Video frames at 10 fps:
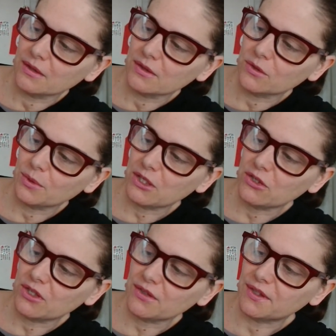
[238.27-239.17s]

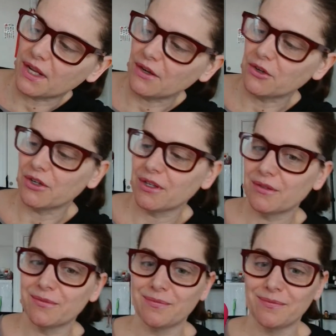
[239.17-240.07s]
Switch to standard.
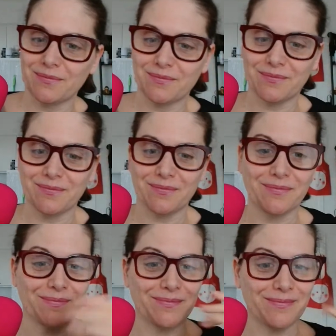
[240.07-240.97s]

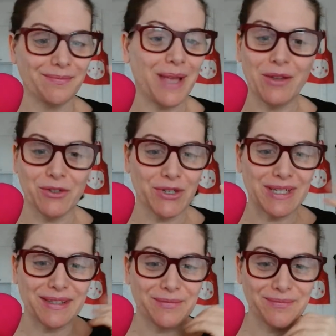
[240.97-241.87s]

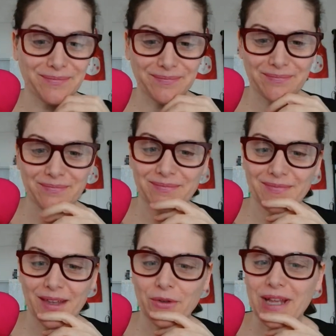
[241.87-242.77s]
Boundaries.
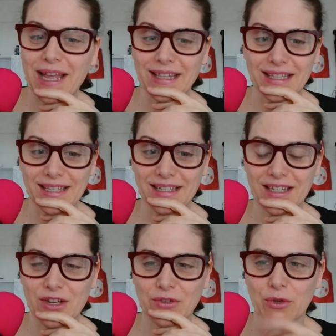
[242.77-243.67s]
Okay, let's
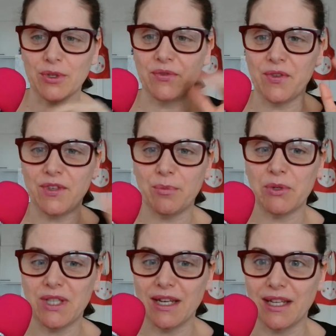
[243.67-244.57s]
continue. So it's 50%